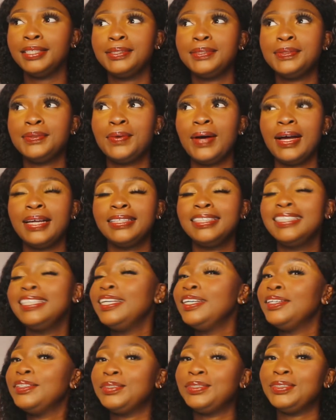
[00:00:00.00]
So I
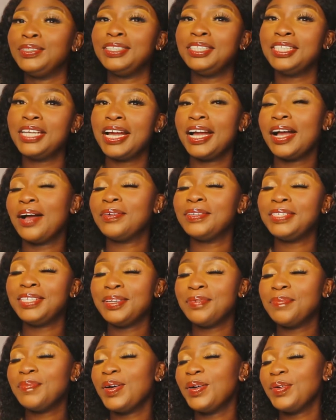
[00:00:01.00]
think you should check out
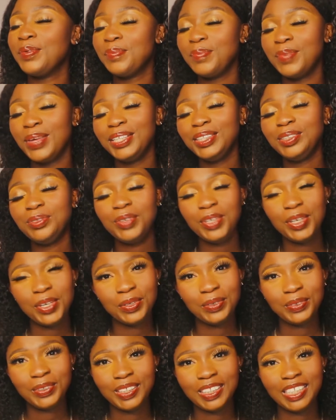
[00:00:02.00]
Dimalme's
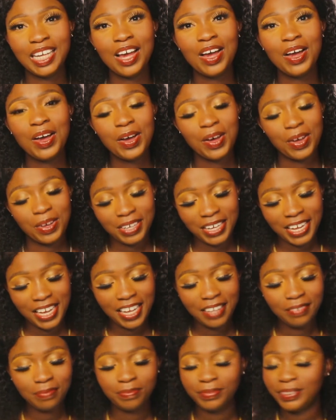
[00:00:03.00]
videos.
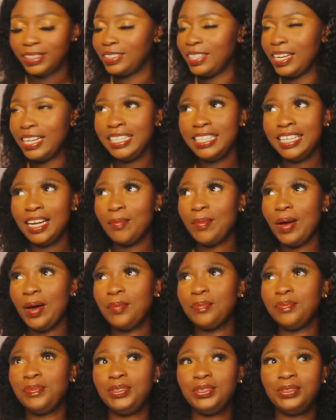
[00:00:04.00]
Okay, so anything
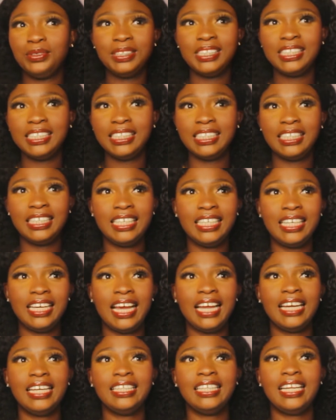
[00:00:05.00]
about
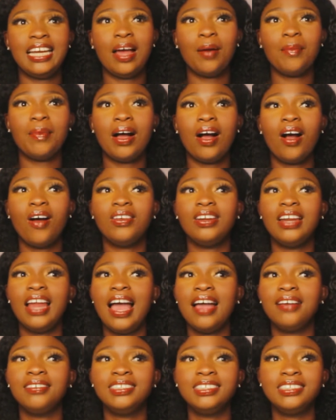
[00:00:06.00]
beauty, anything about
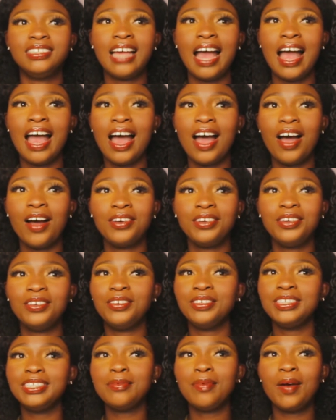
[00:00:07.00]
lifestyle, you
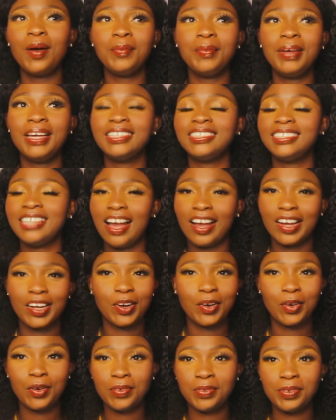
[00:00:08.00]
know, Dimalme is
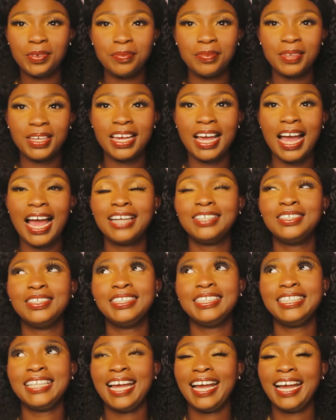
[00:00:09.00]
that girl for me. I
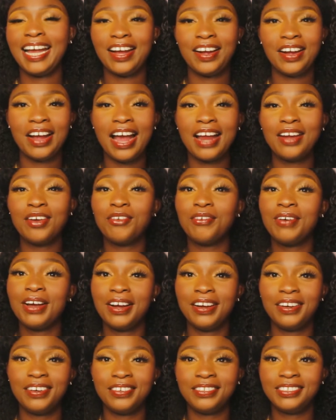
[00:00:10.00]
just like her. I love
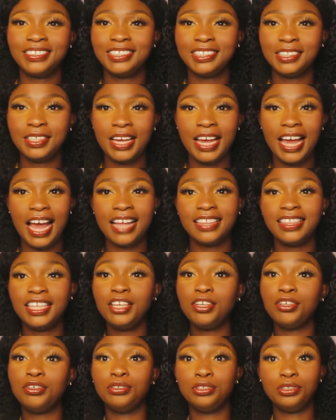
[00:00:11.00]
her a lot. So yeah, I
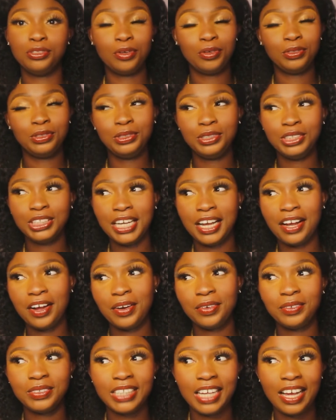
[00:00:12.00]
think you should also check
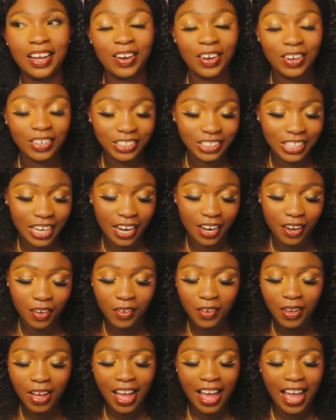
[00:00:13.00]
her
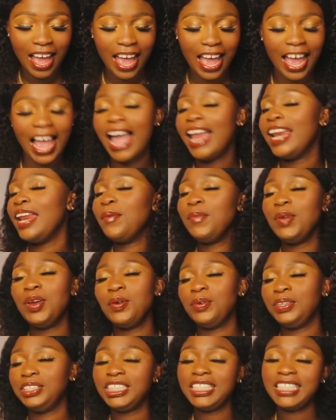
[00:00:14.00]
channel and let me
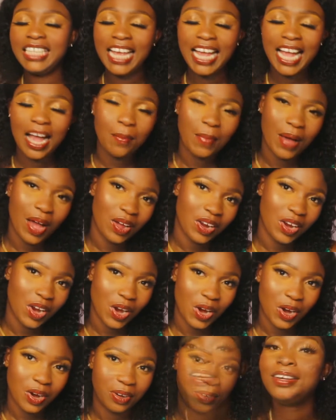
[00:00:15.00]
know what you think about
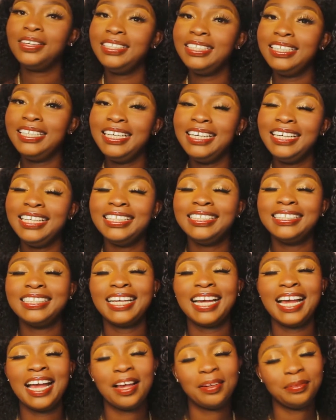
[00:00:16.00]
her. Secondly is
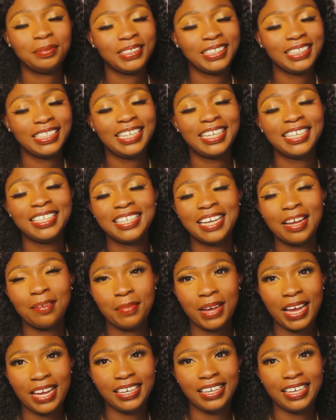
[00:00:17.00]
Kamsi
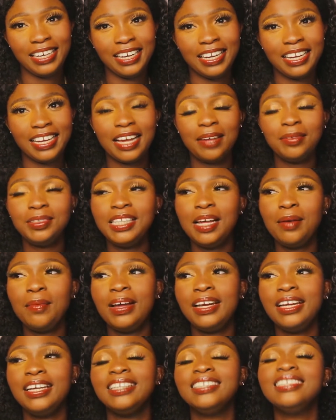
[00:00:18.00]
Namani. Kamsi
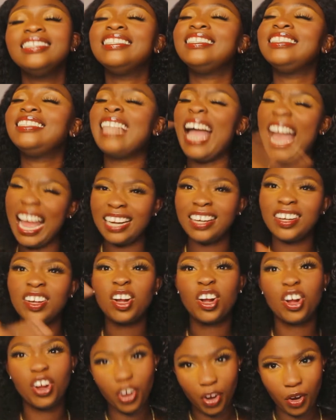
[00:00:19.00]
Namani is that
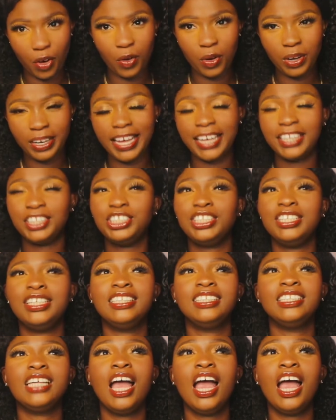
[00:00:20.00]
girl. Like,
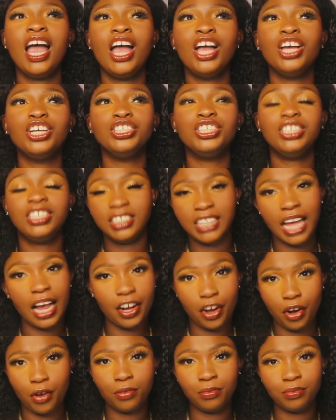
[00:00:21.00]
she's
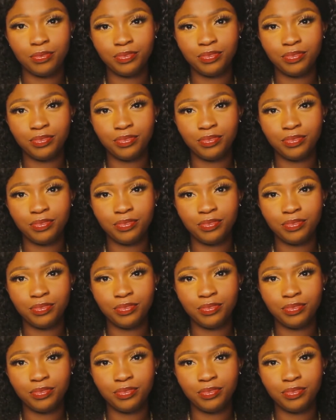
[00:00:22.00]
that girl.